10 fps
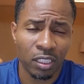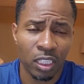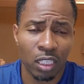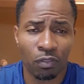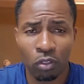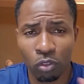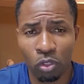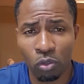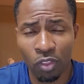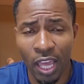If you
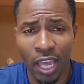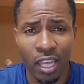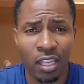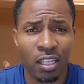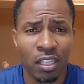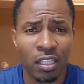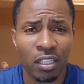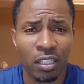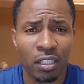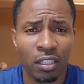do that,
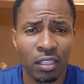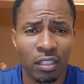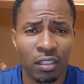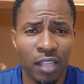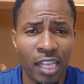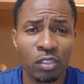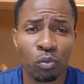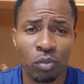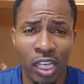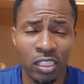that's
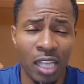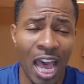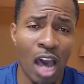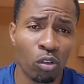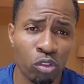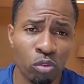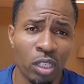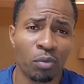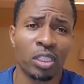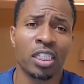the how-to that
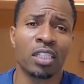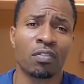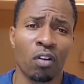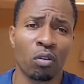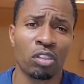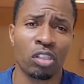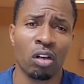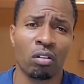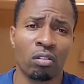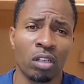we need to focus on.